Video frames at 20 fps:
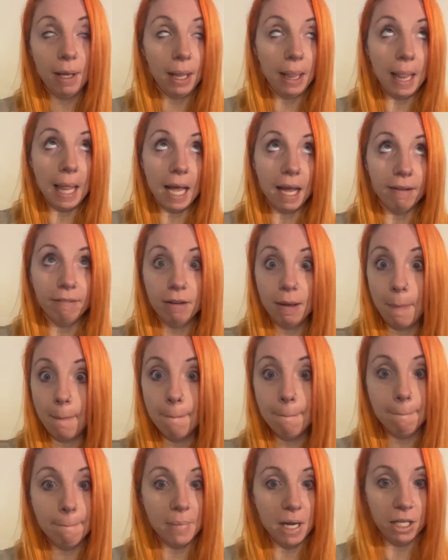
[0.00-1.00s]
life
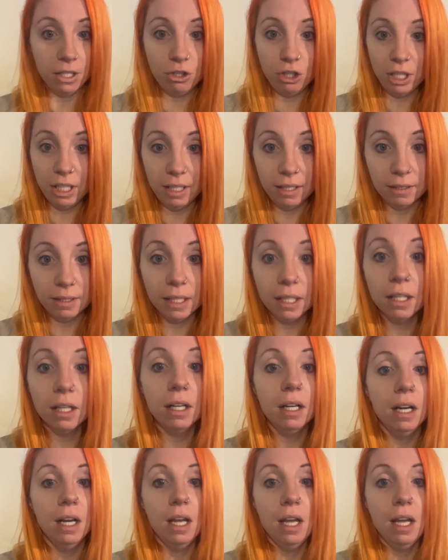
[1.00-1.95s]
much easier